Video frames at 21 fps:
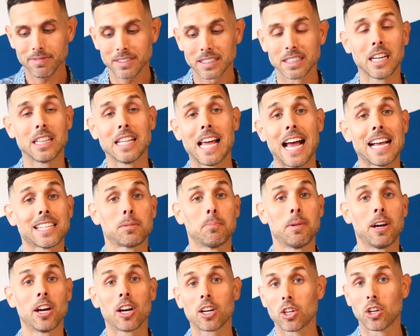The last
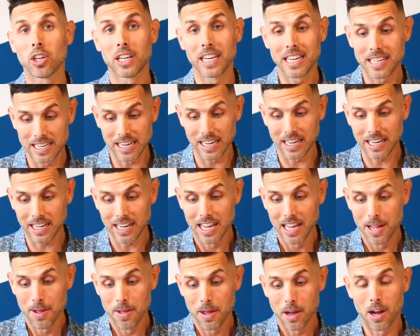miracle he did,
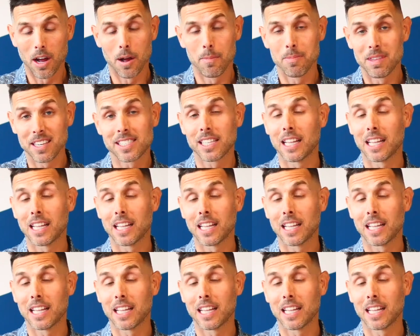this